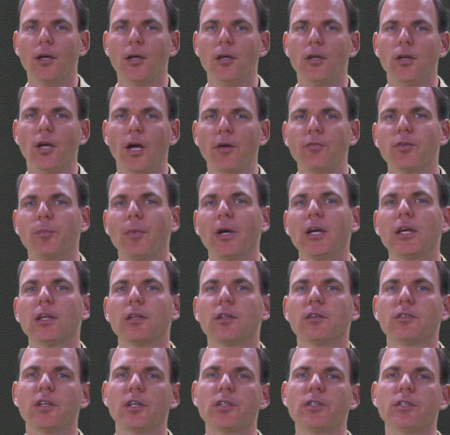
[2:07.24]
You have to make a
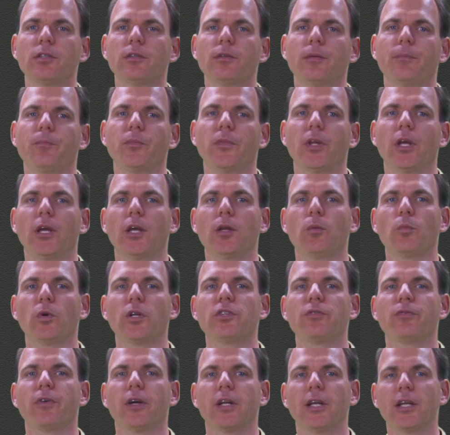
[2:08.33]
decision in
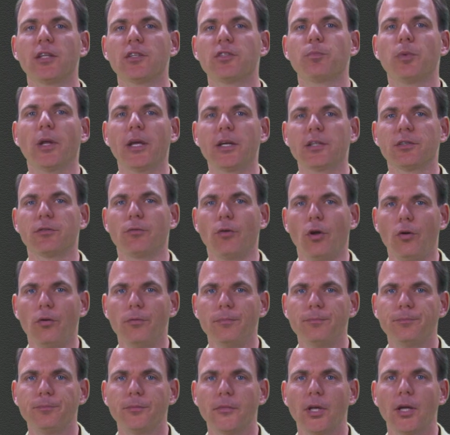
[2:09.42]
which finance plays a role,
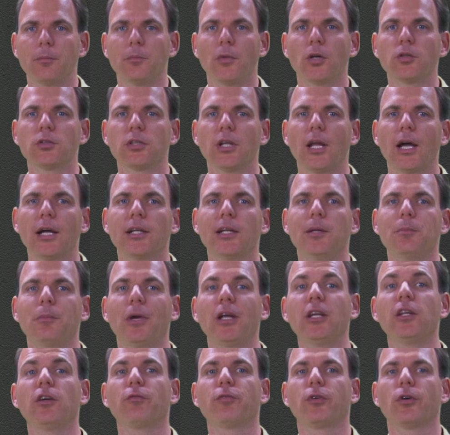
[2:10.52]
and most likely
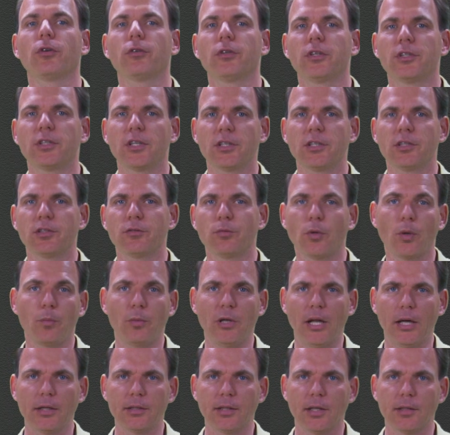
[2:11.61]
many of your decisions will be
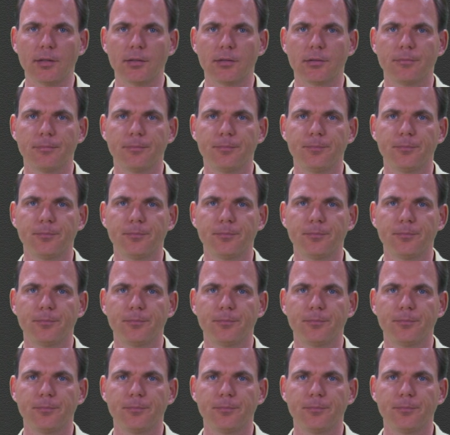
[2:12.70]
like that.